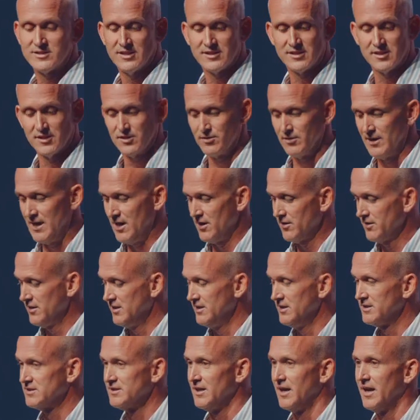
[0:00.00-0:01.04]
at the ground and
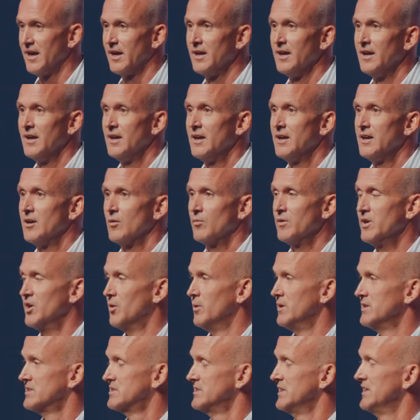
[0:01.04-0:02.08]
he's like, we
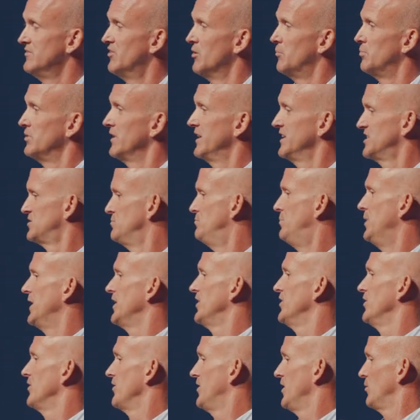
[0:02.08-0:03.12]
always leave a place
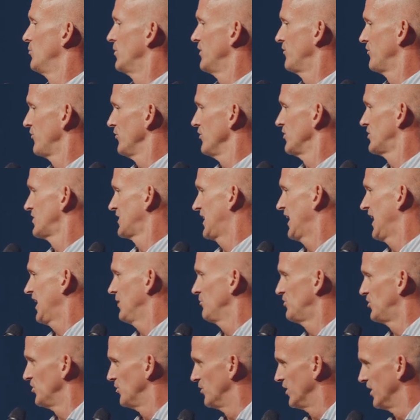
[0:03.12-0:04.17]
better than we first
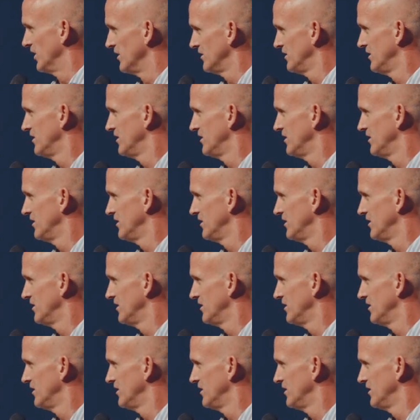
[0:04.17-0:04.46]
came to it.